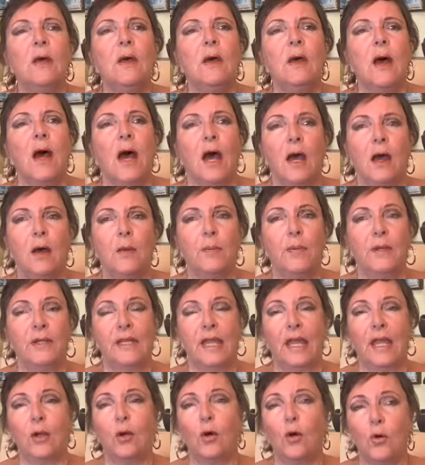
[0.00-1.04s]
But they
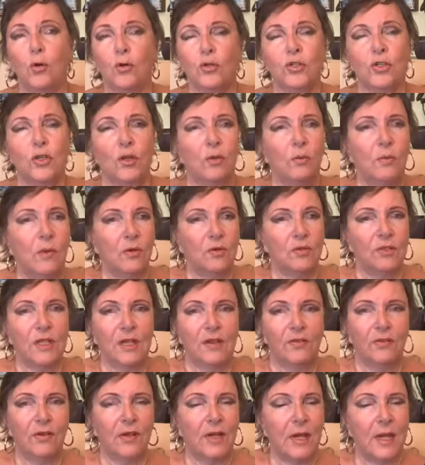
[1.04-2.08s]
also most
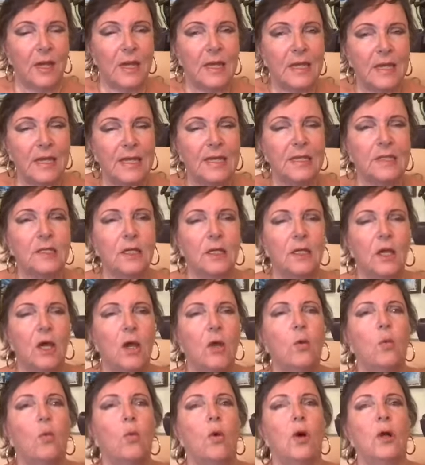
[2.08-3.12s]
definitely need to know
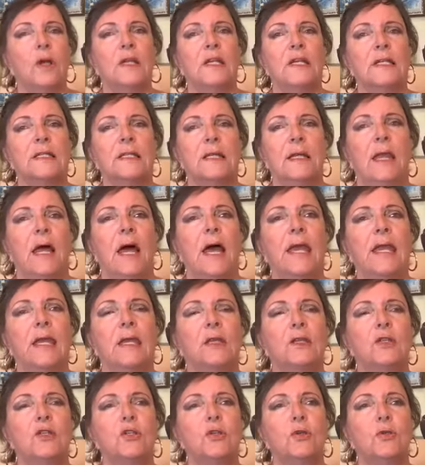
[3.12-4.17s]
what it's like
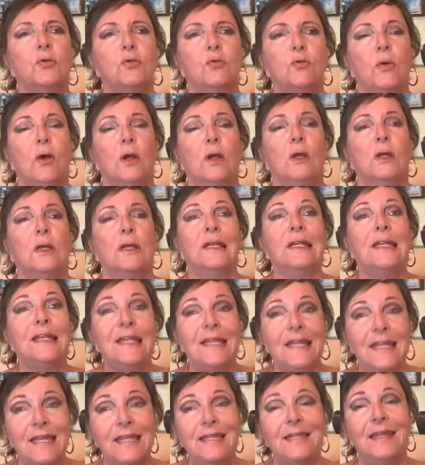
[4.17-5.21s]
to
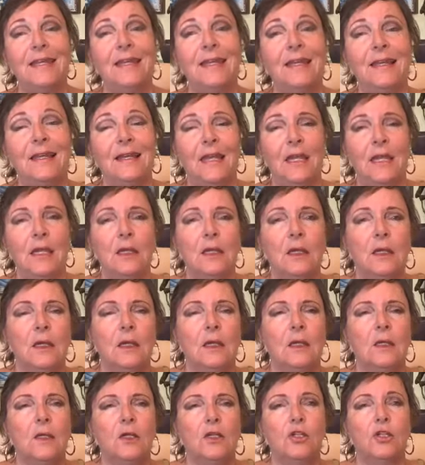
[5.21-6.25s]
need healing,
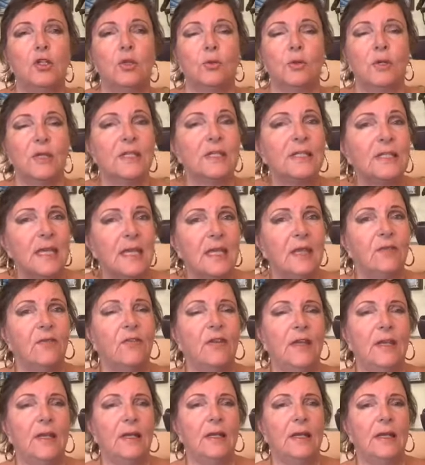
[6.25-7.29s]
to receive
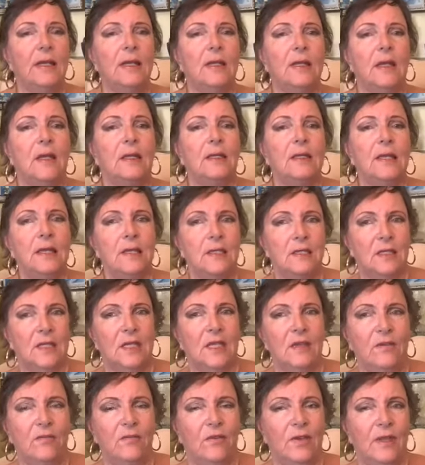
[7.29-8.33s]
healing, and then to
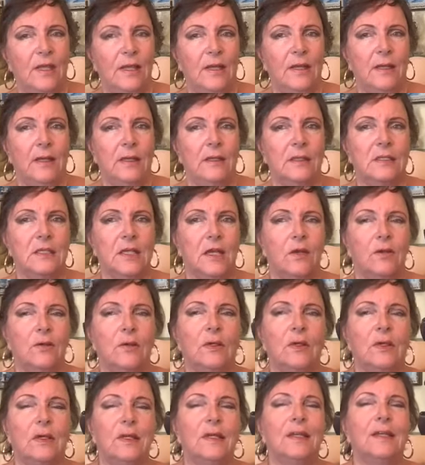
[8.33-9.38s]
give healing. So,
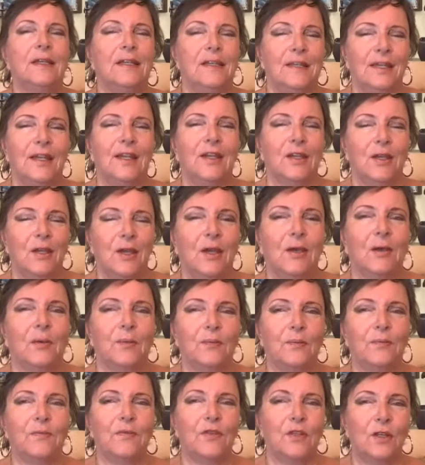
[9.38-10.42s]

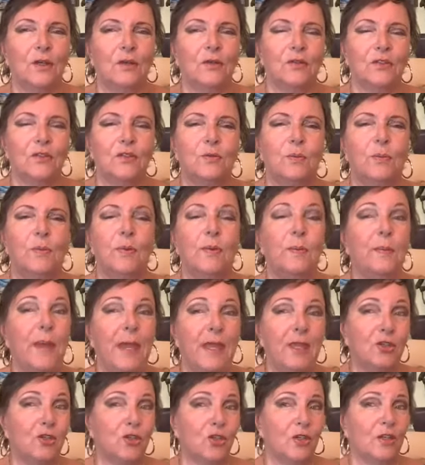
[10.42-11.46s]
you know, be
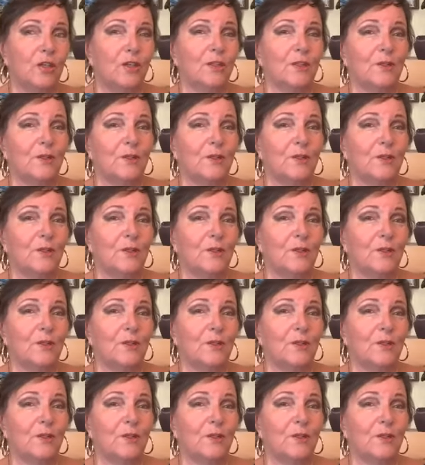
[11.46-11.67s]
patient.